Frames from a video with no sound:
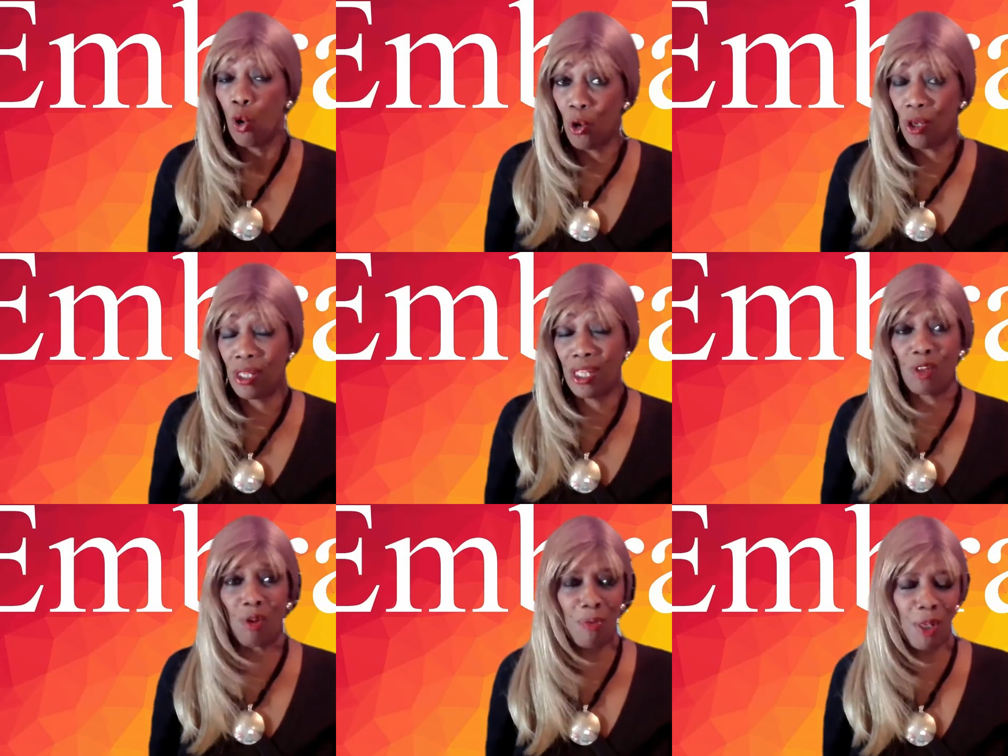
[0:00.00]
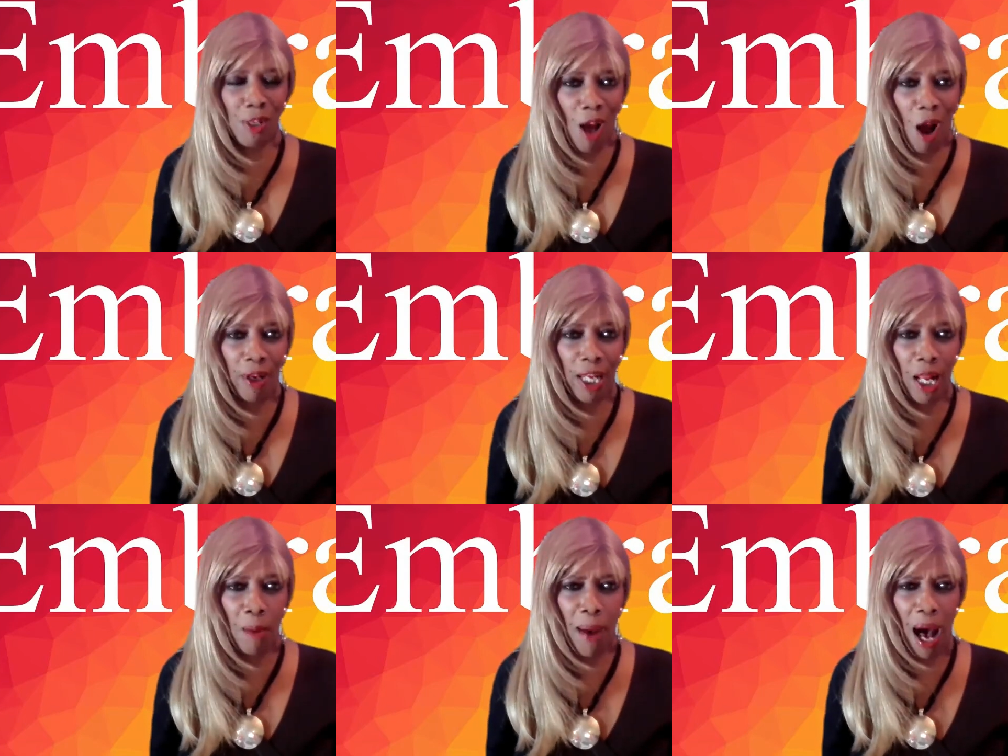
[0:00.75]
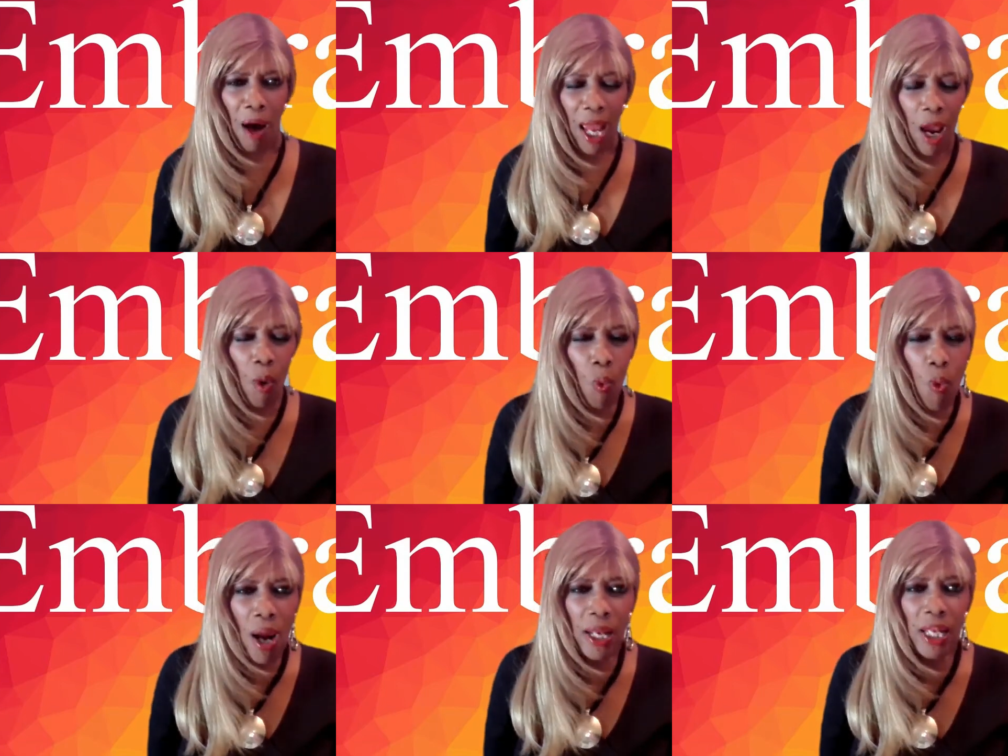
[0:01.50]
Who is the scripture talking about?
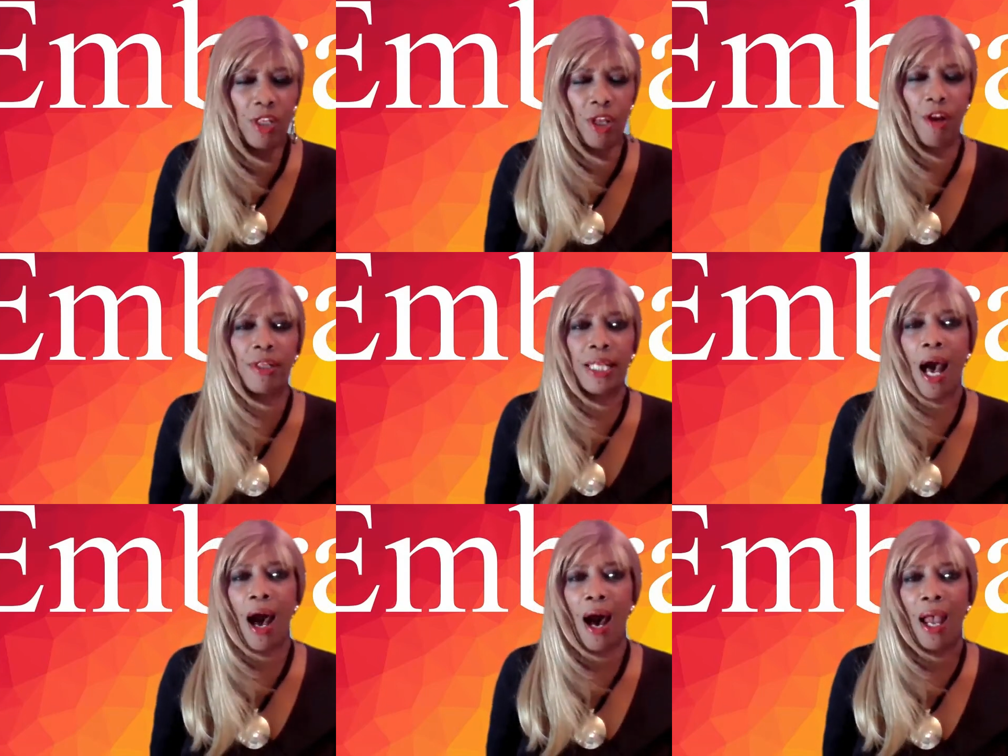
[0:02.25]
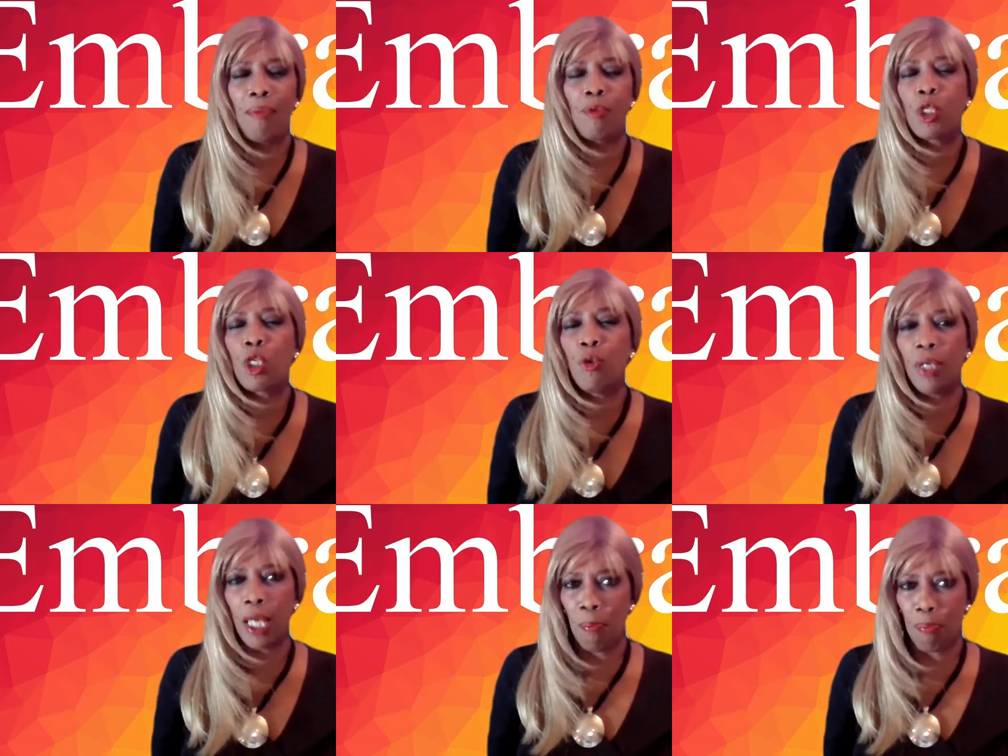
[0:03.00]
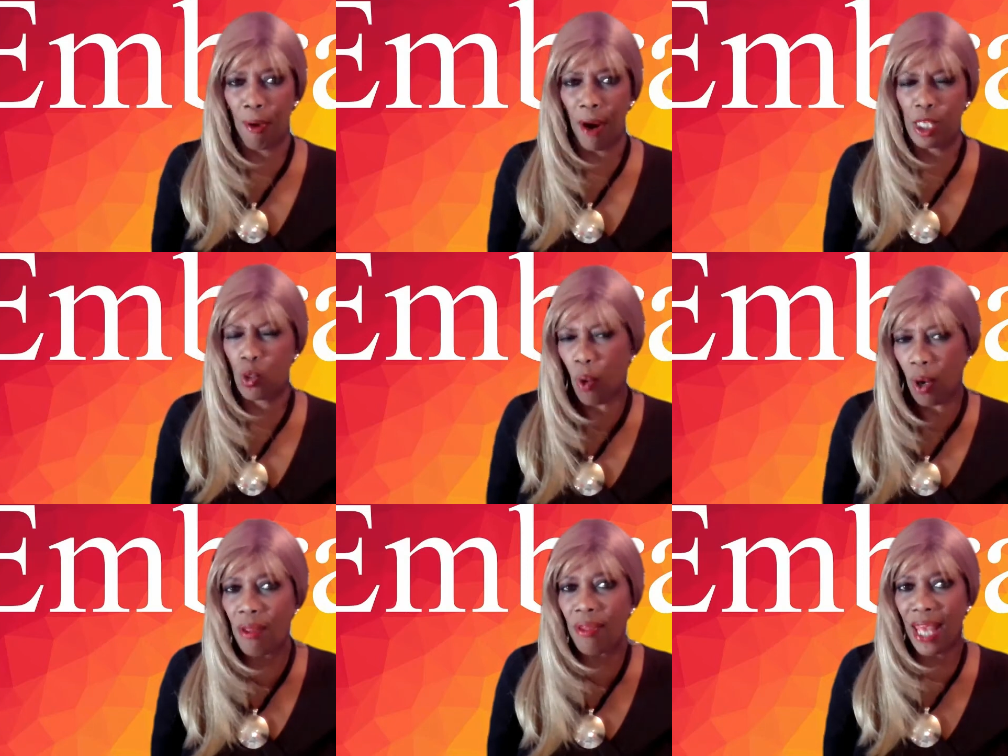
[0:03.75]
And what is their time to embrace?
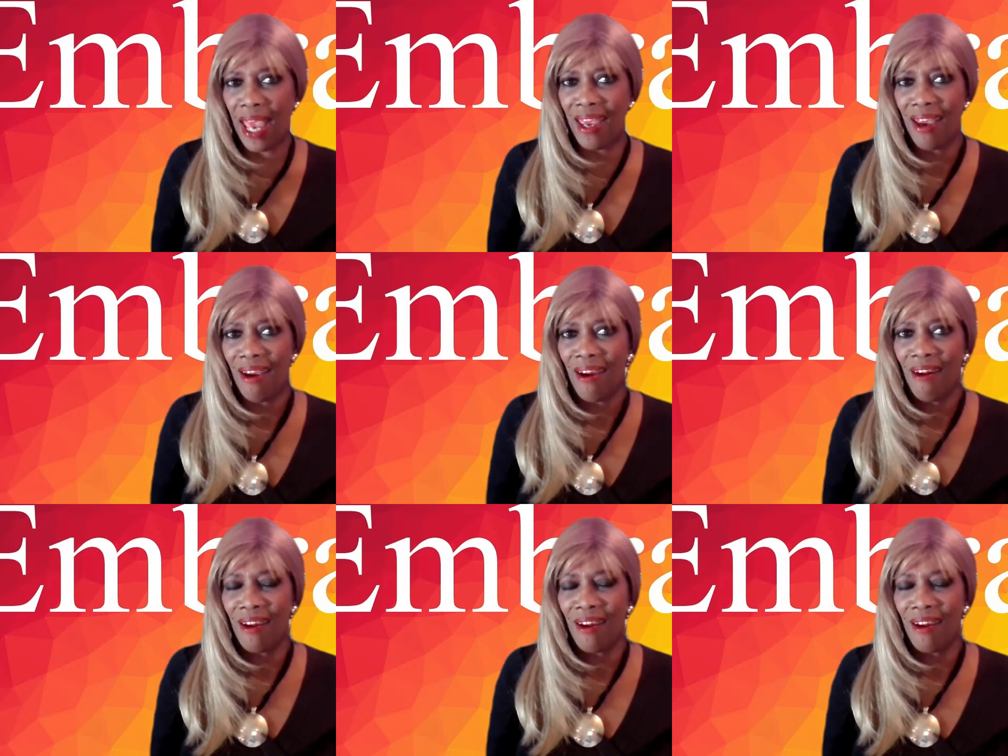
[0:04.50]
What are they